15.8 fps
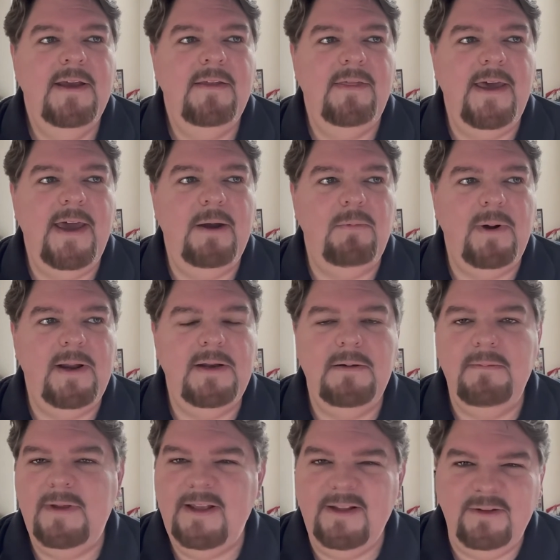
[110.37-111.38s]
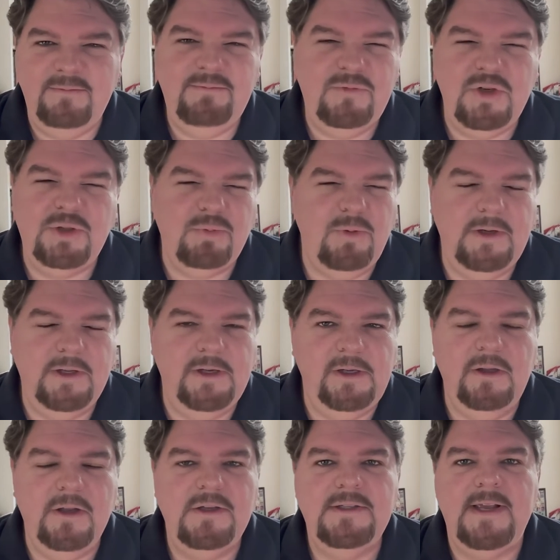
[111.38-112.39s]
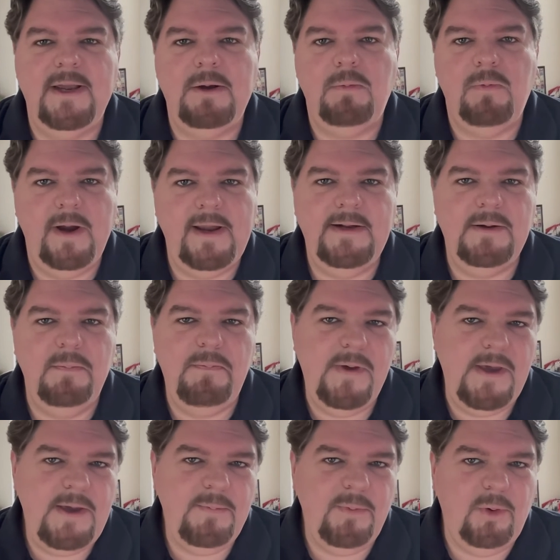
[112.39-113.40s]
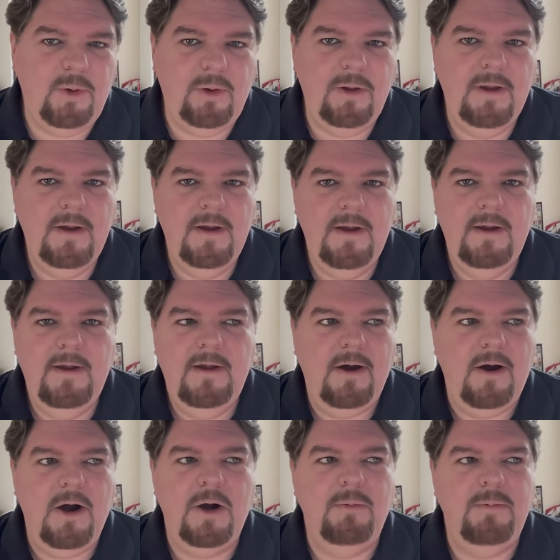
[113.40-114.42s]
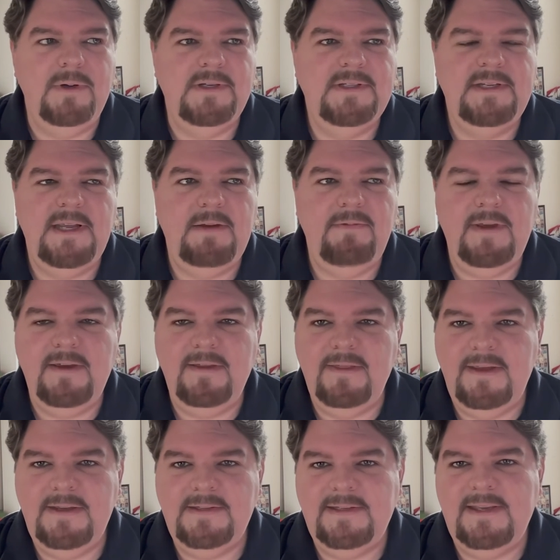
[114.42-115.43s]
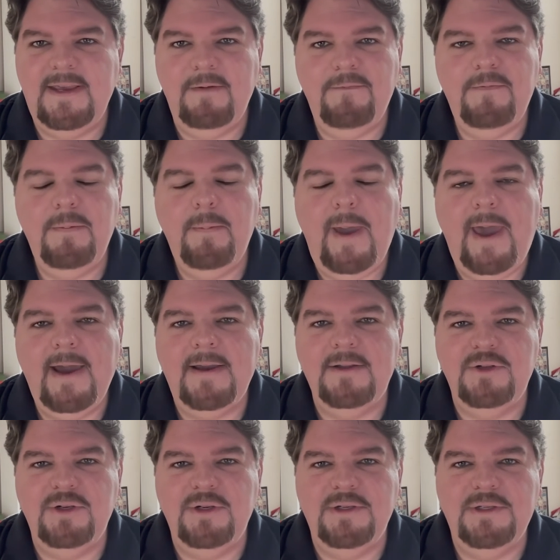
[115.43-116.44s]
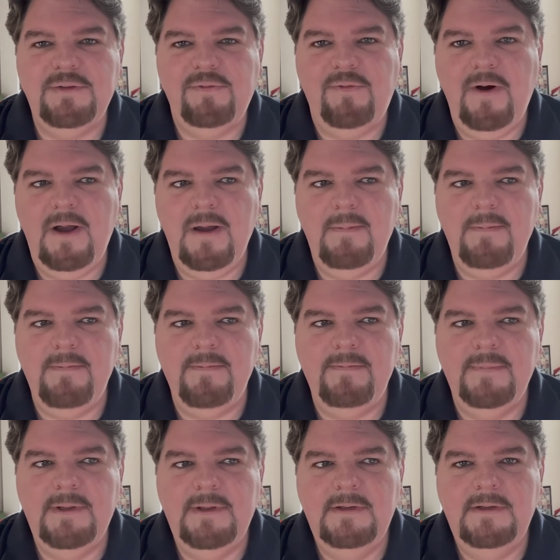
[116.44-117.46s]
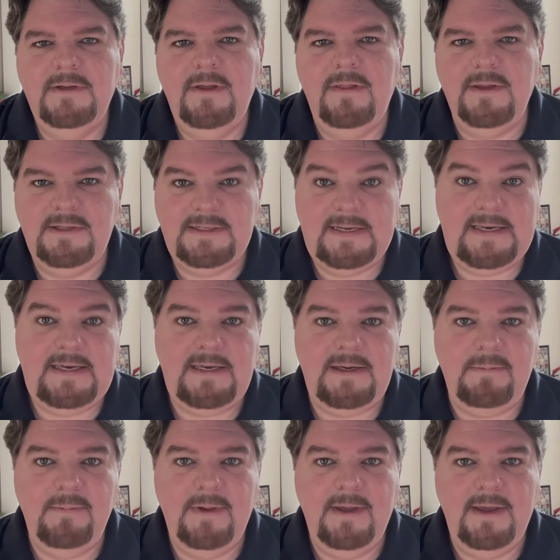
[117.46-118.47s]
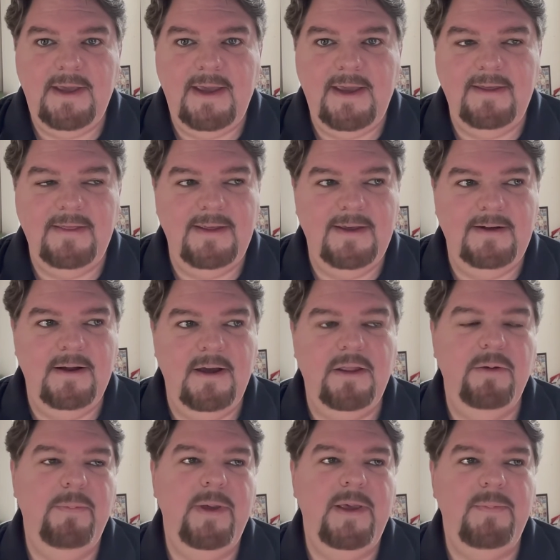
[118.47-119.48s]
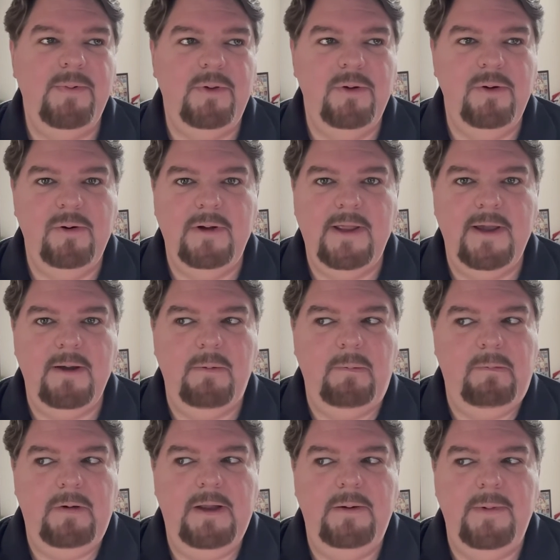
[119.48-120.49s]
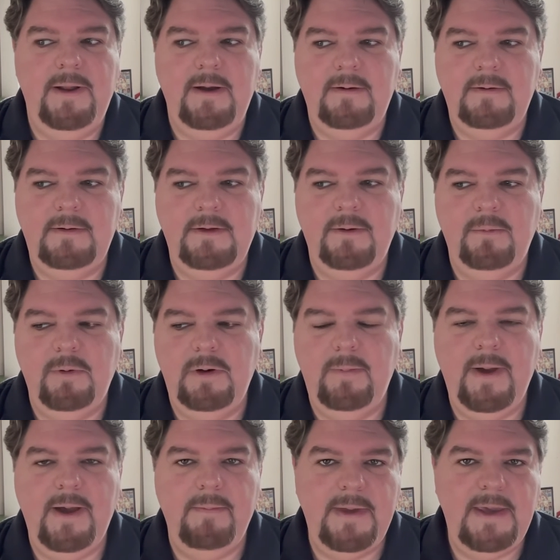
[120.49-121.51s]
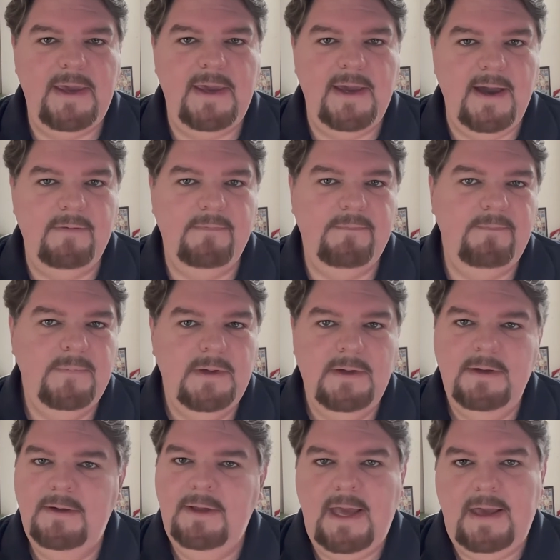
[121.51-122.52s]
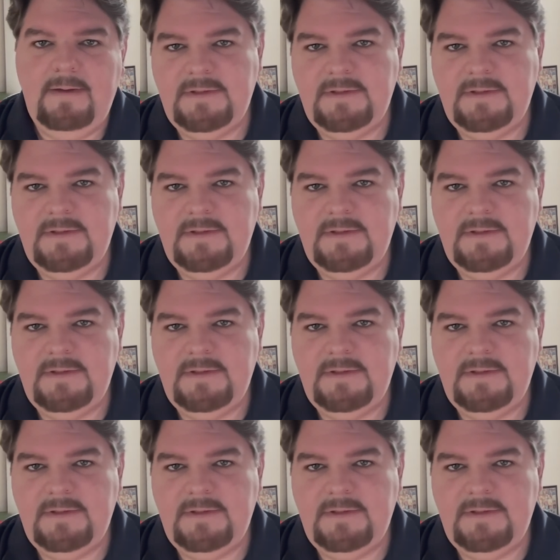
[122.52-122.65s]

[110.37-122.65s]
that random, it just really looks like random people are receiving these gift packages from the team. And then other people who are like, wait a minute, you know, what about me? I've